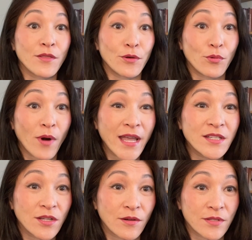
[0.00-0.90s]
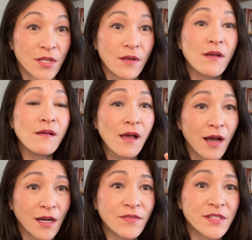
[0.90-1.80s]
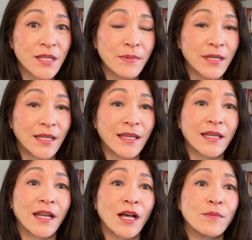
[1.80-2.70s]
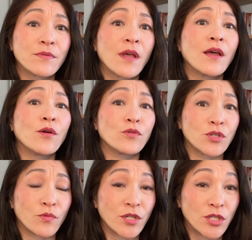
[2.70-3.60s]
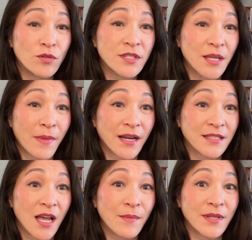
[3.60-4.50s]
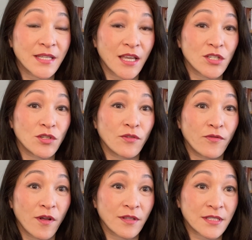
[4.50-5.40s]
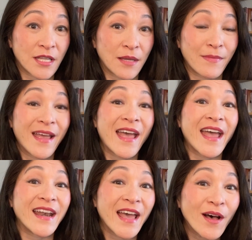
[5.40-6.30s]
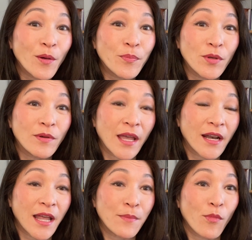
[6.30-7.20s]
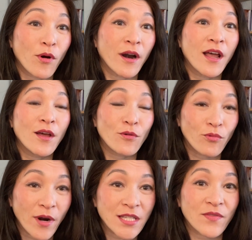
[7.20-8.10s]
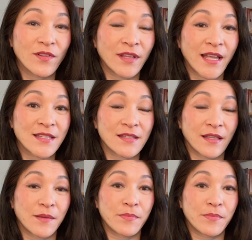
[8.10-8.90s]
The right dose of CBD can help to reduce the amount of time it takes you to fall asleep and help you get a more restful night's sleep.